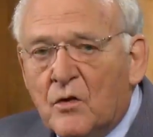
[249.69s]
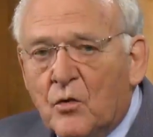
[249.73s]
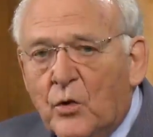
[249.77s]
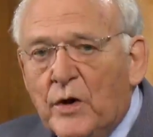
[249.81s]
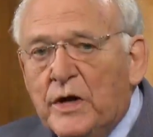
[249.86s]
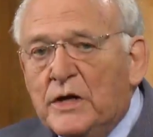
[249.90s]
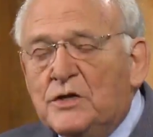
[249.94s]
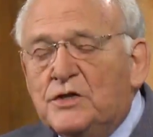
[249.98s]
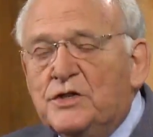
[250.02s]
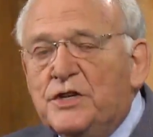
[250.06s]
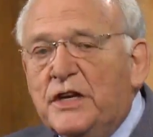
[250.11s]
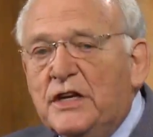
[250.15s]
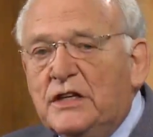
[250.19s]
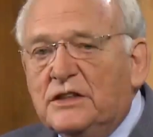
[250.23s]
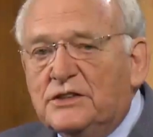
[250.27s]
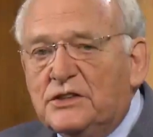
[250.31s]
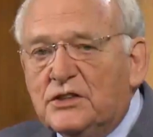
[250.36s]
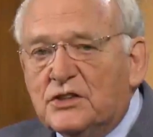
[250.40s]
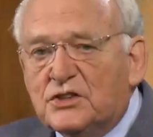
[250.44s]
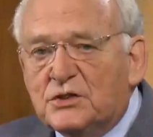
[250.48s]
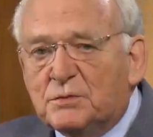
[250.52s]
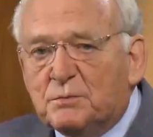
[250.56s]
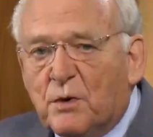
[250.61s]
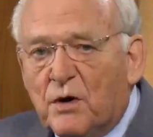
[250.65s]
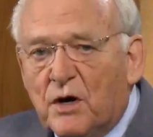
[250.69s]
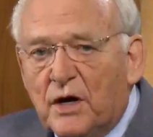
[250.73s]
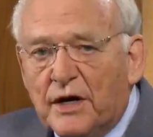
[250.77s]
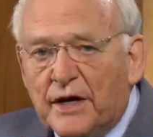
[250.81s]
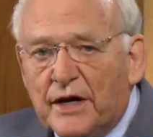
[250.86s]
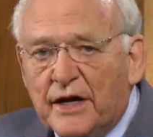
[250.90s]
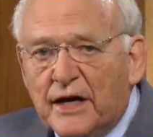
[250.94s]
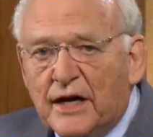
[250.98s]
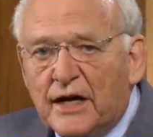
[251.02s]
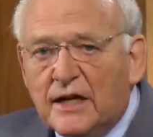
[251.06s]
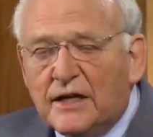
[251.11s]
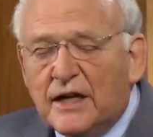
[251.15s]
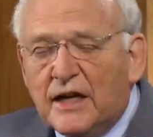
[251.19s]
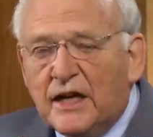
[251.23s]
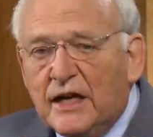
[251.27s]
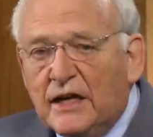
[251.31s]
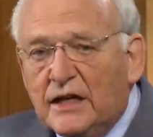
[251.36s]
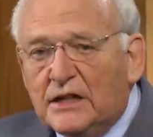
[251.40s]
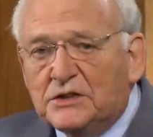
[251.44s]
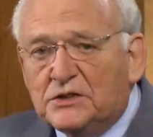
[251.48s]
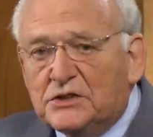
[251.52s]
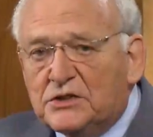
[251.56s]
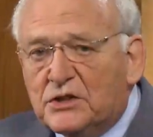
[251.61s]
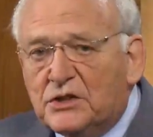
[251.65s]
When Jesus prayed,
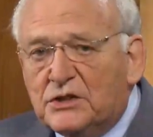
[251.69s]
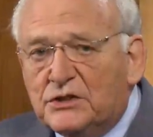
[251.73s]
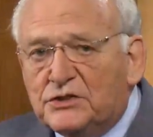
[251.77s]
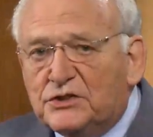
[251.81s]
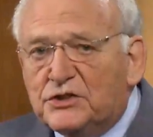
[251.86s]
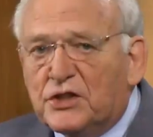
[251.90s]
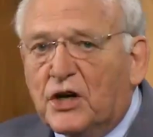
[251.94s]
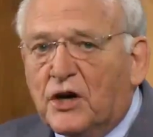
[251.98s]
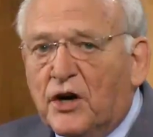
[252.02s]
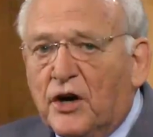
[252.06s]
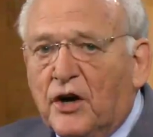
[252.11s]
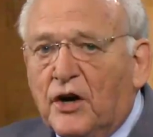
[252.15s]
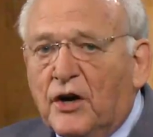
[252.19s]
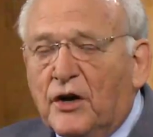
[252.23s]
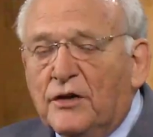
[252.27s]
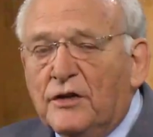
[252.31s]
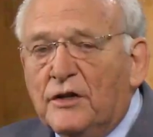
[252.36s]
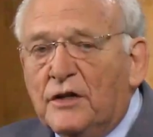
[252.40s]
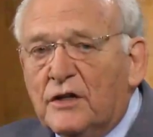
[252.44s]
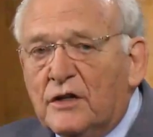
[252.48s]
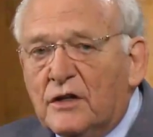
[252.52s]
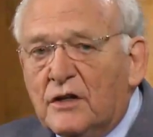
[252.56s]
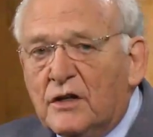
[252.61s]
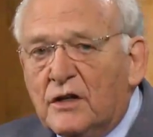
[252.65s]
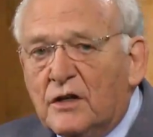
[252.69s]
his concern